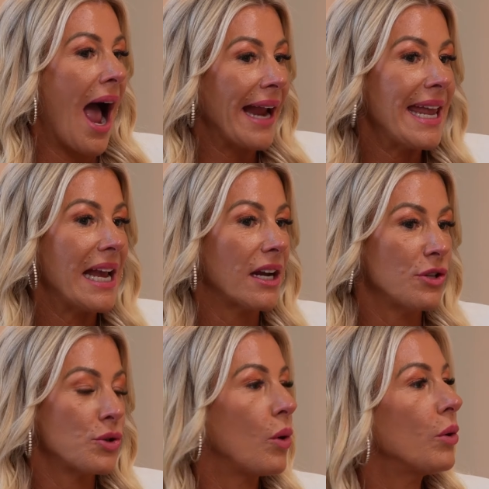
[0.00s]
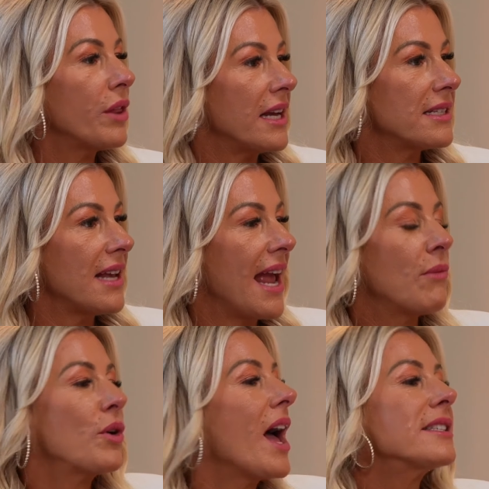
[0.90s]
I can't control this,
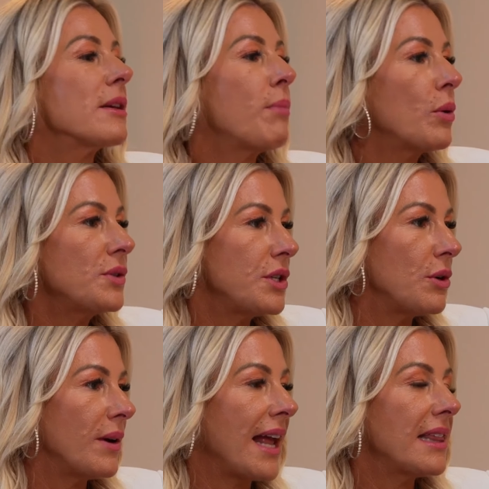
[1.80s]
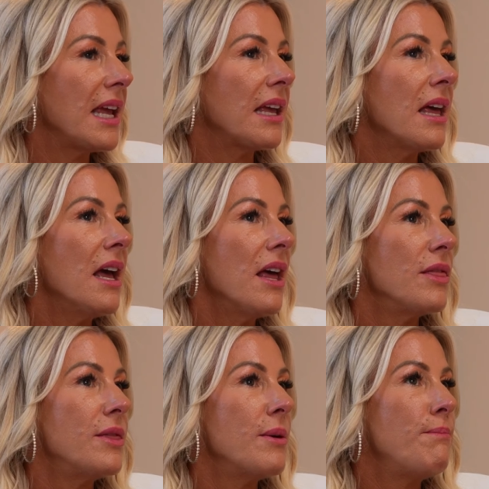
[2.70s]
and we're not supposed to. And I think
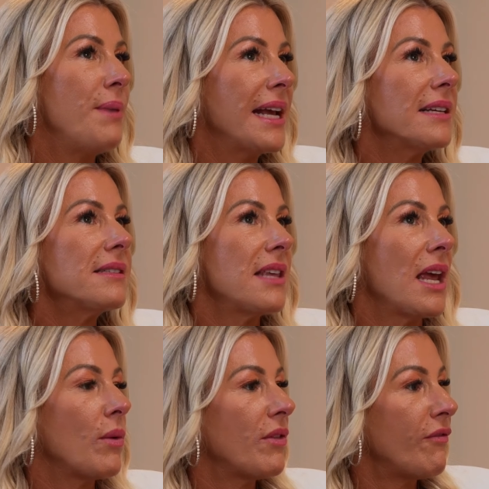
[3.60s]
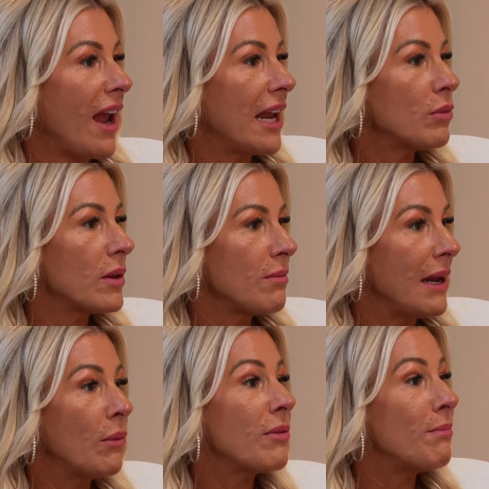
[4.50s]
the biggest thing with faith with
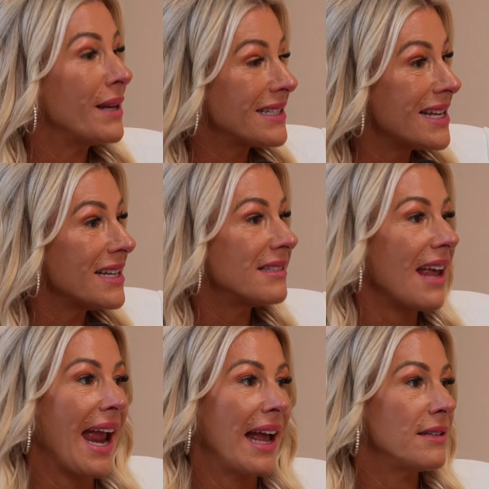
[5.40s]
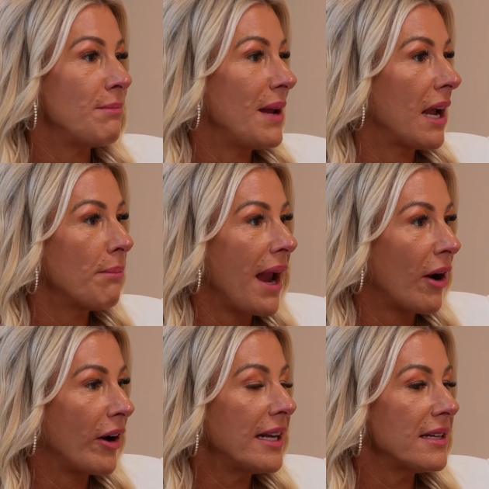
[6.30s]
me, with business and being a
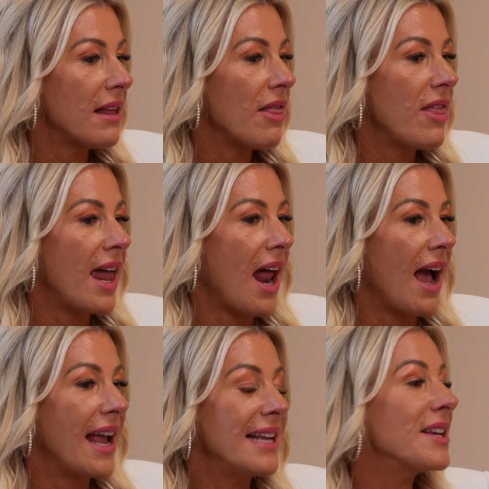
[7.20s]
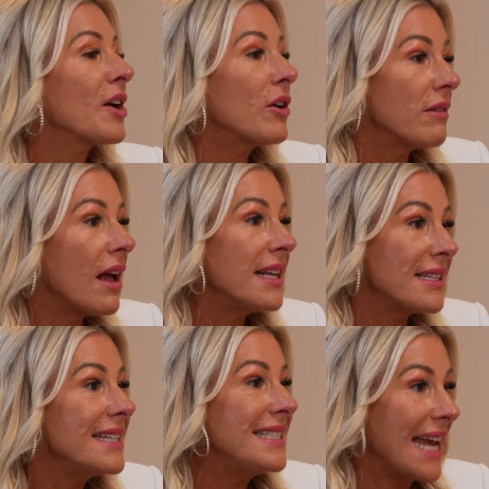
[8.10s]
parent, that is a
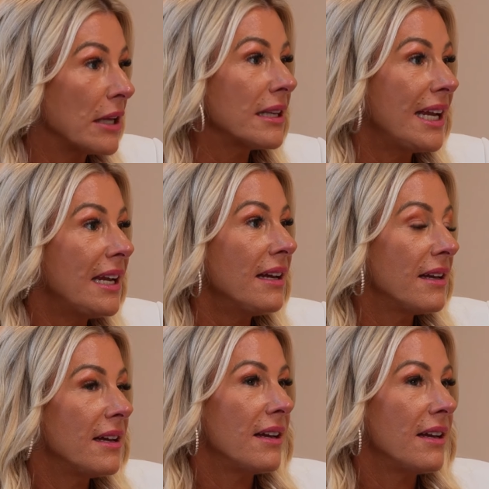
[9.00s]
daily,